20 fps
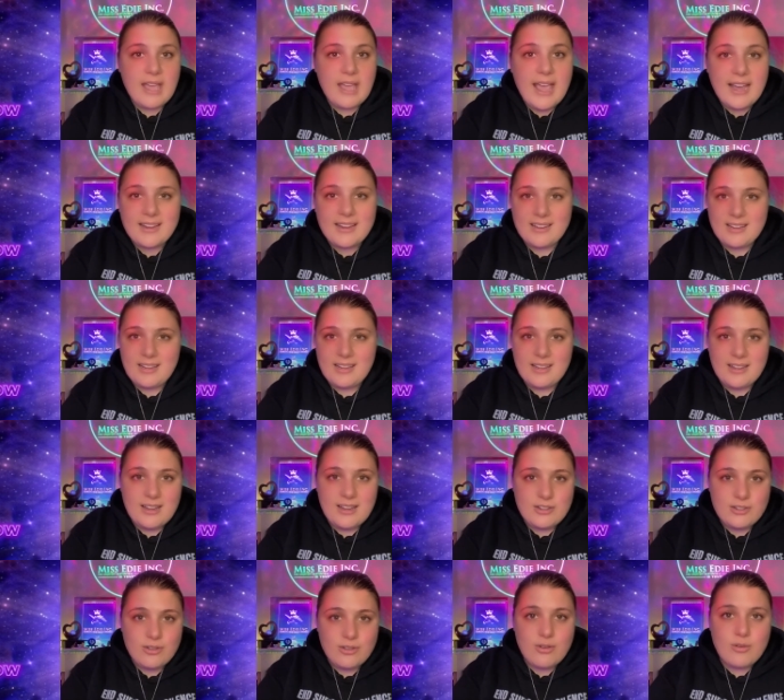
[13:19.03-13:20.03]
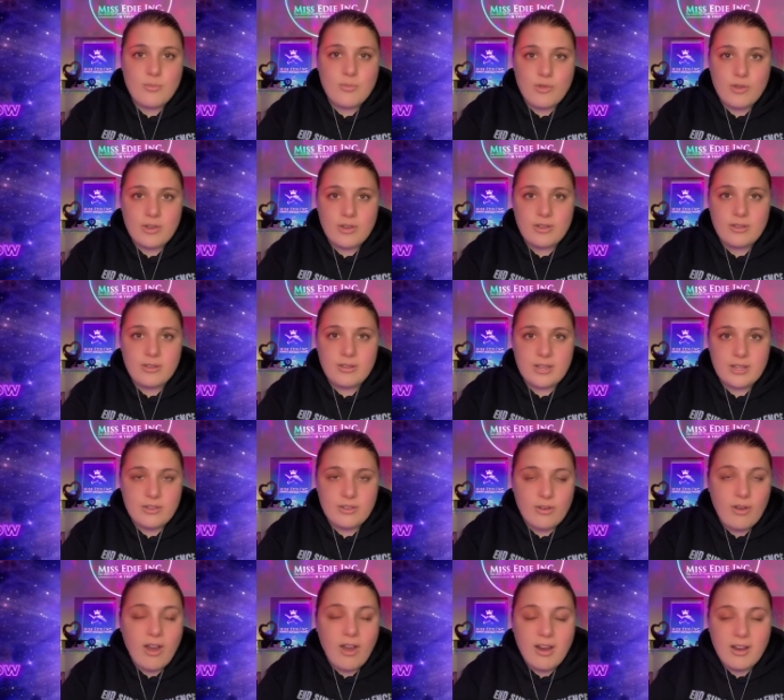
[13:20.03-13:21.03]
agony and turmoil in
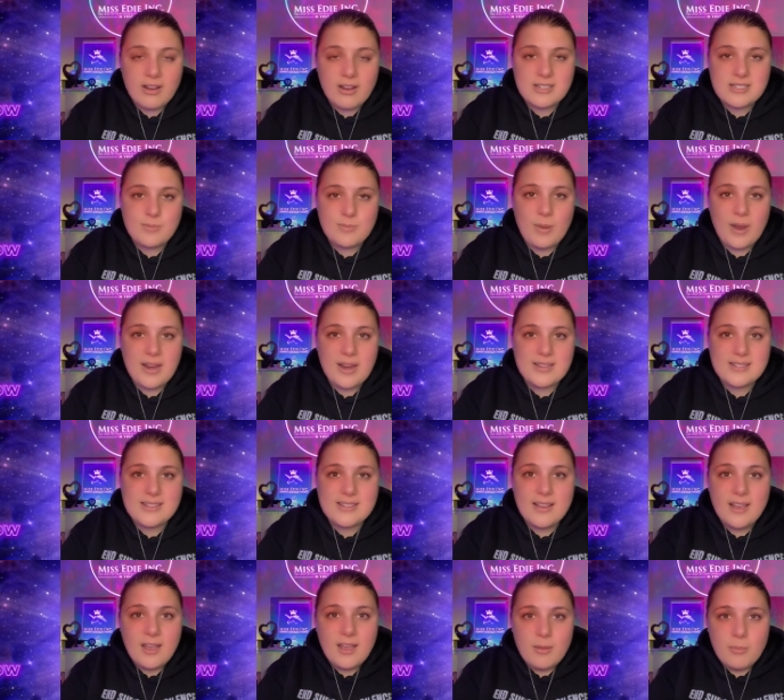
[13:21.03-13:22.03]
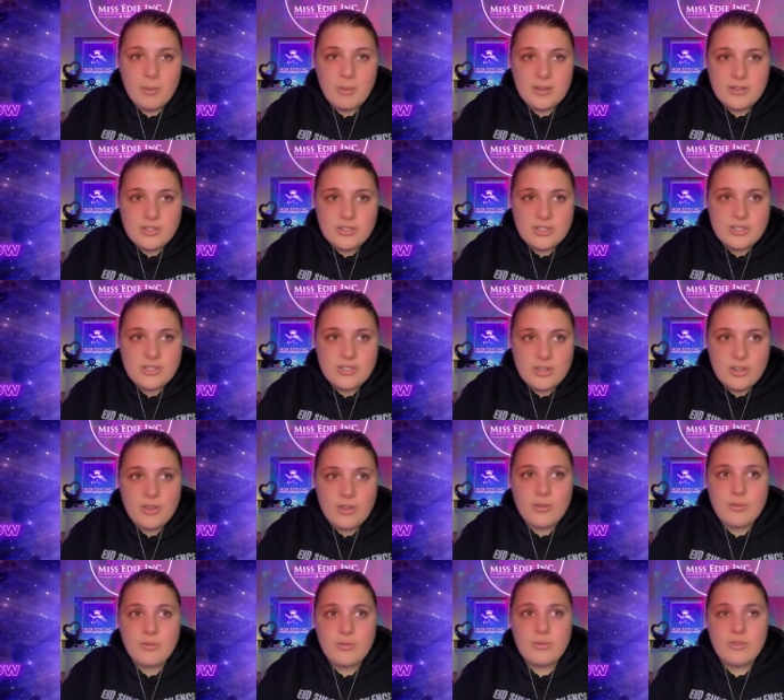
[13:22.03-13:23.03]
your heart space, but just
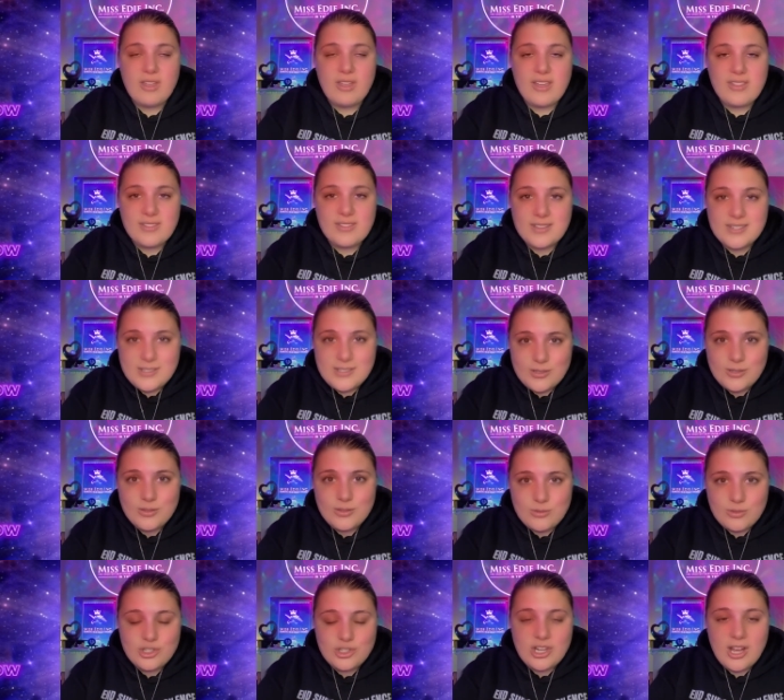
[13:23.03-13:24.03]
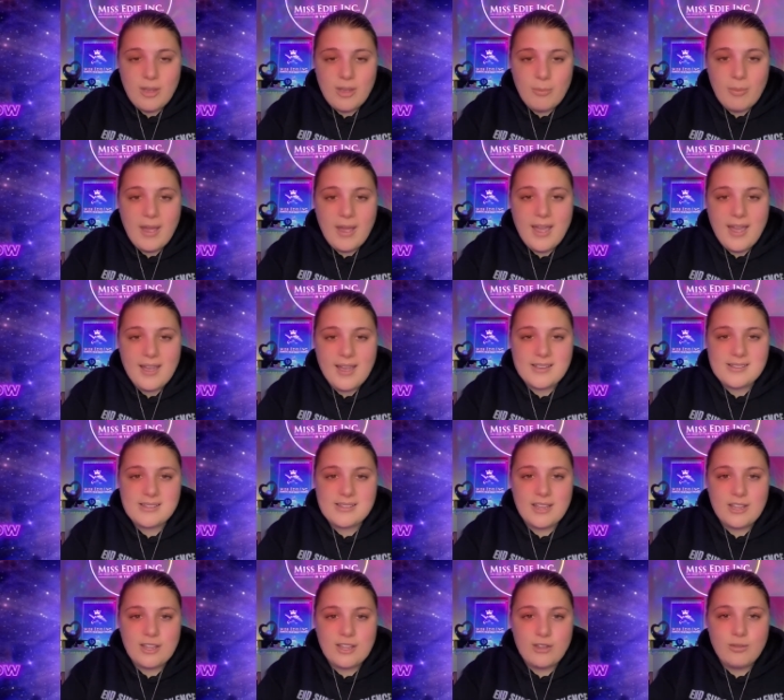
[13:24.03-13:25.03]
know that this too shall pass
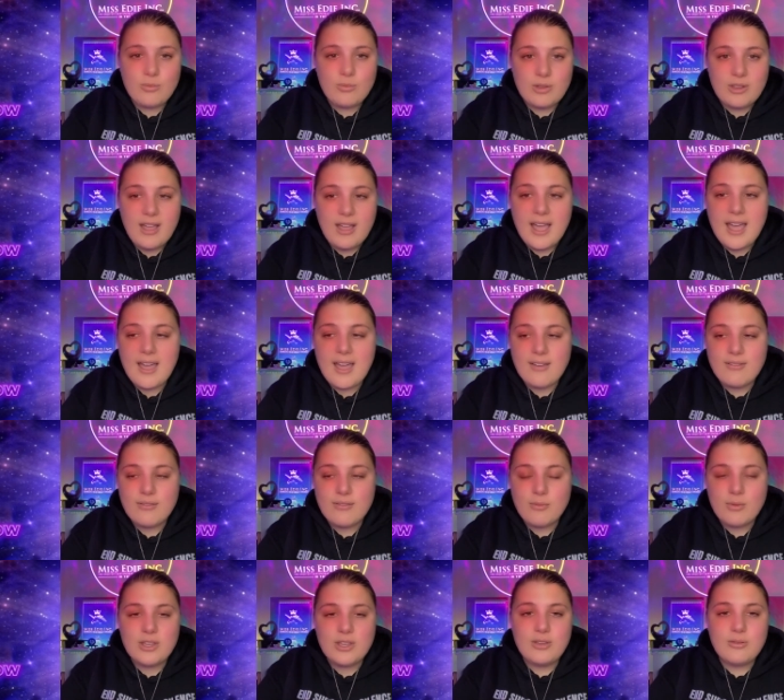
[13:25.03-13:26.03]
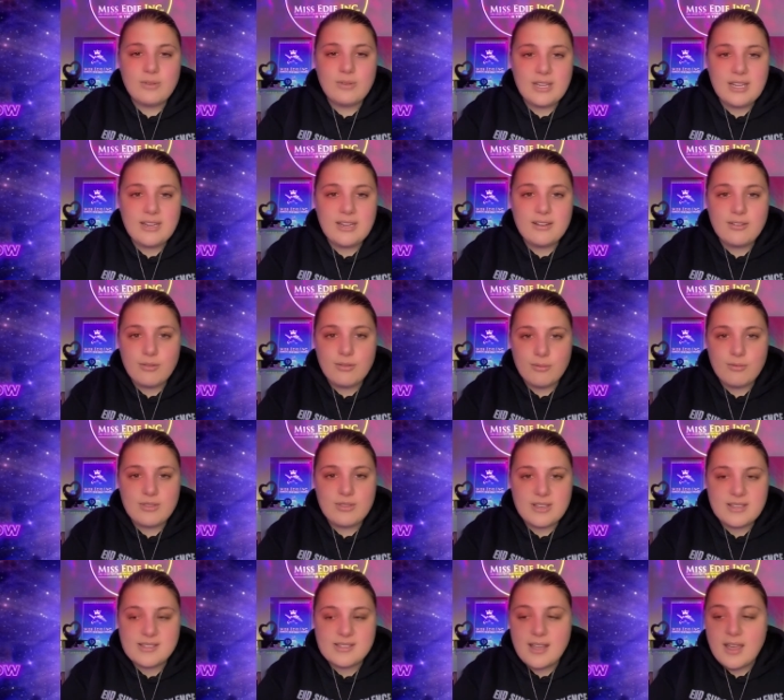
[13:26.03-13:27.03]
and you will have what you need through
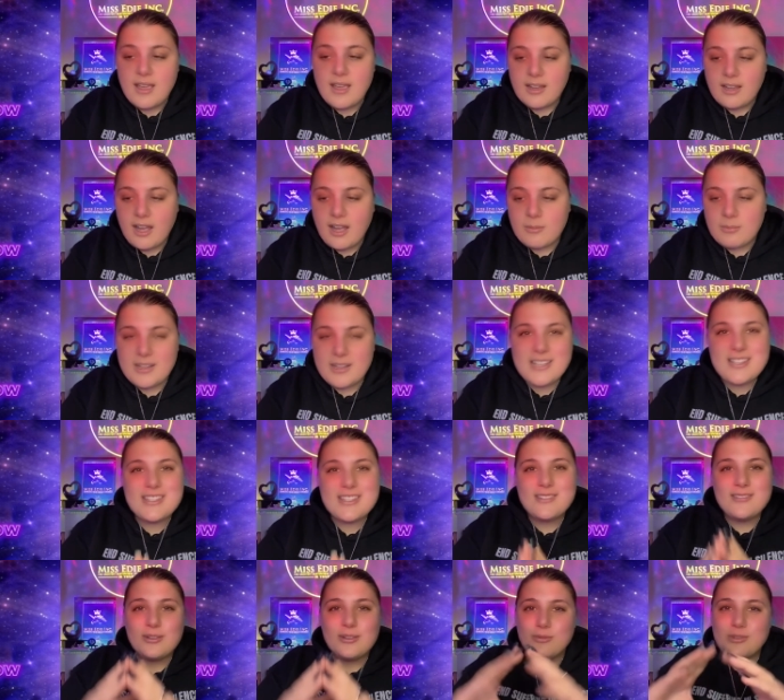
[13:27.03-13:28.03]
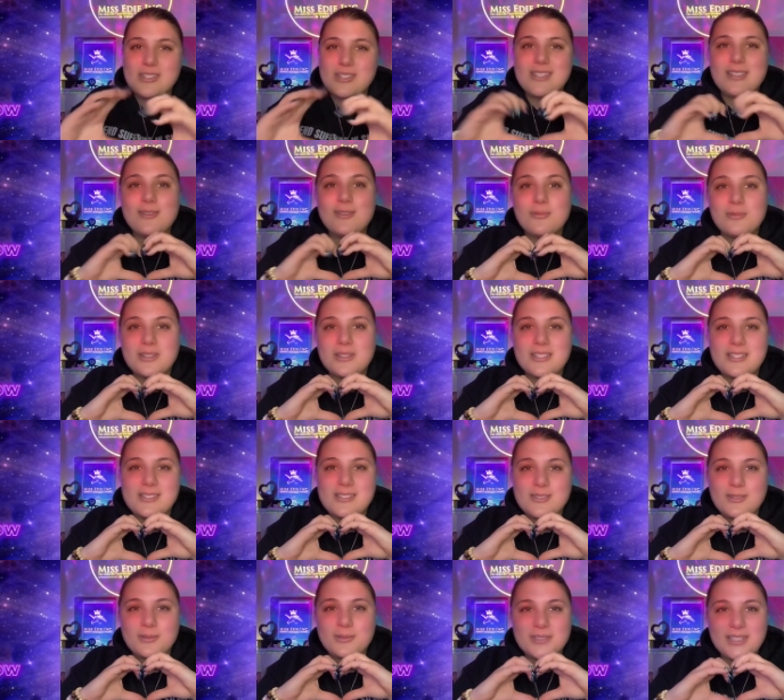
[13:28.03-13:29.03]
this. God bless you, and we'll see you really
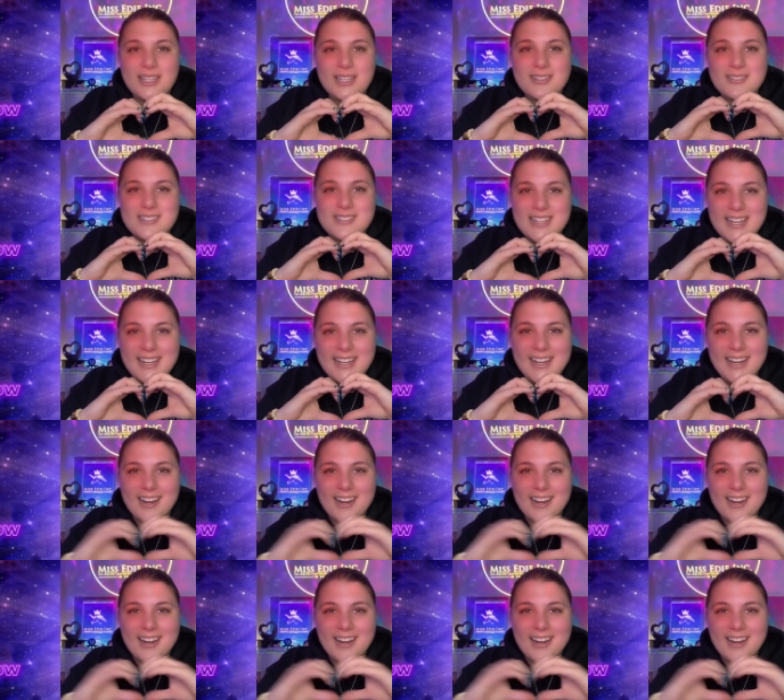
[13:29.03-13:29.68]
soon, Leo. Take